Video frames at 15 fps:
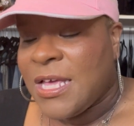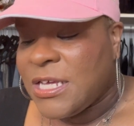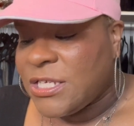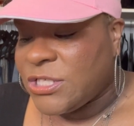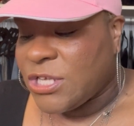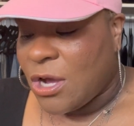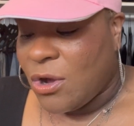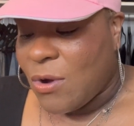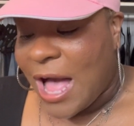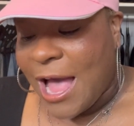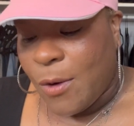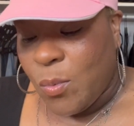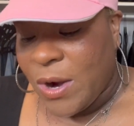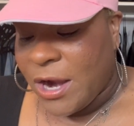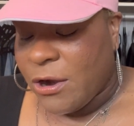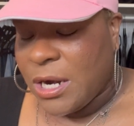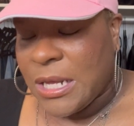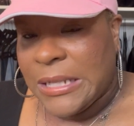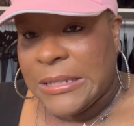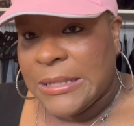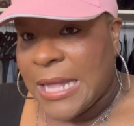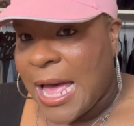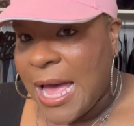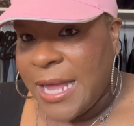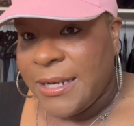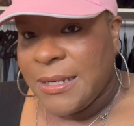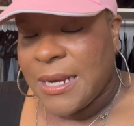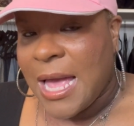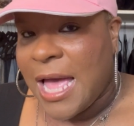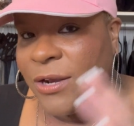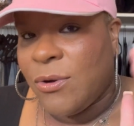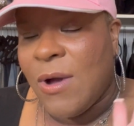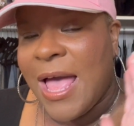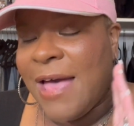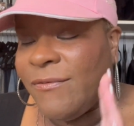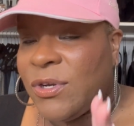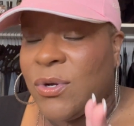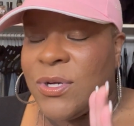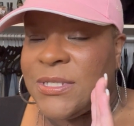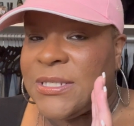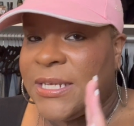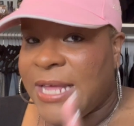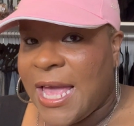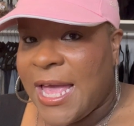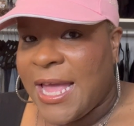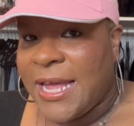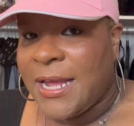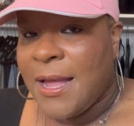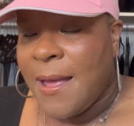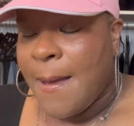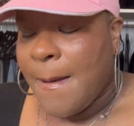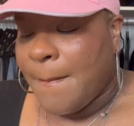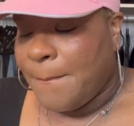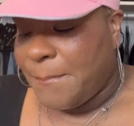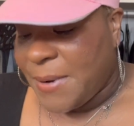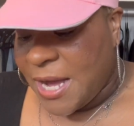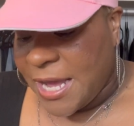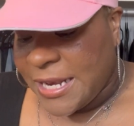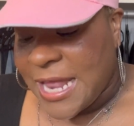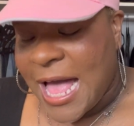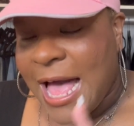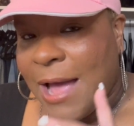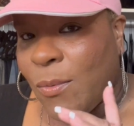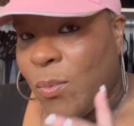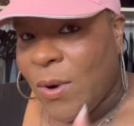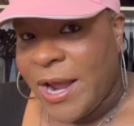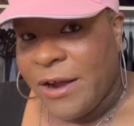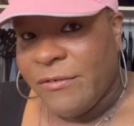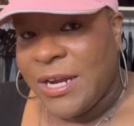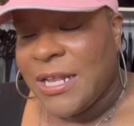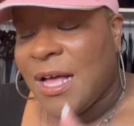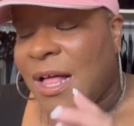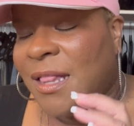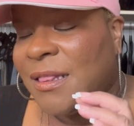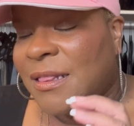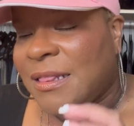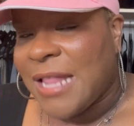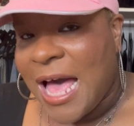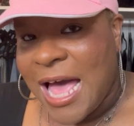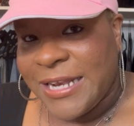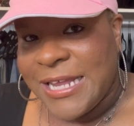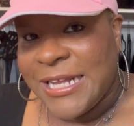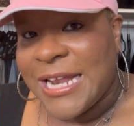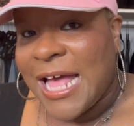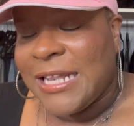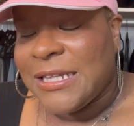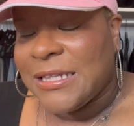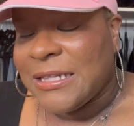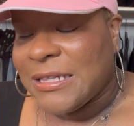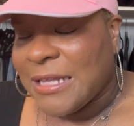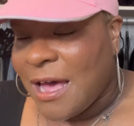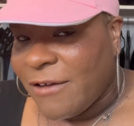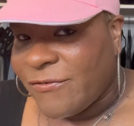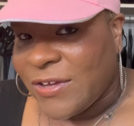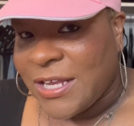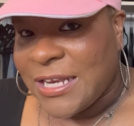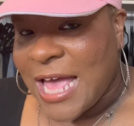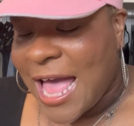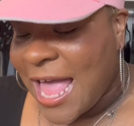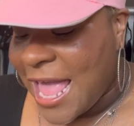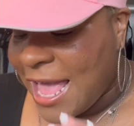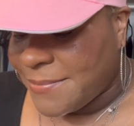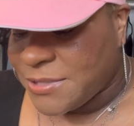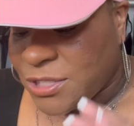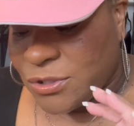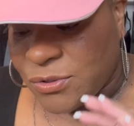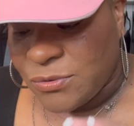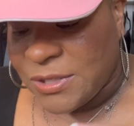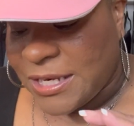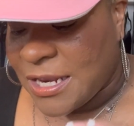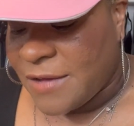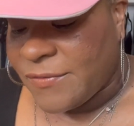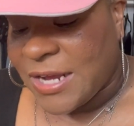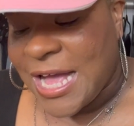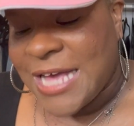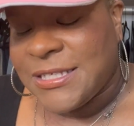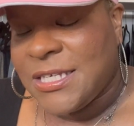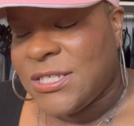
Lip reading: So I wear it a lot. I don't have it on today, but I wear it a lot and I love it. I absolutely love it, guys.